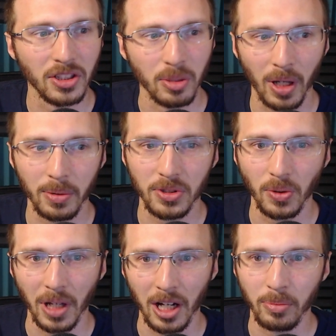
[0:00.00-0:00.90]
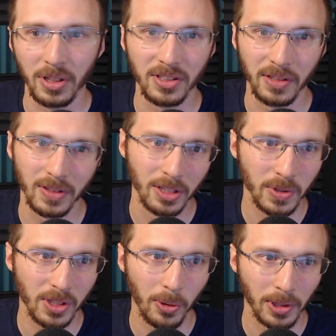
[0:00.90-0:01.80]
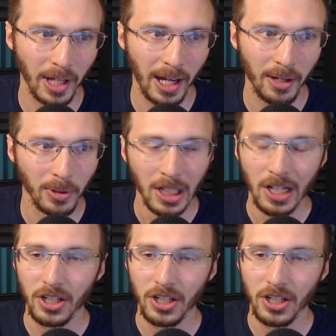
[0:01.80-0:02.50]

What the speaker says: She probably sold out because everything was going down.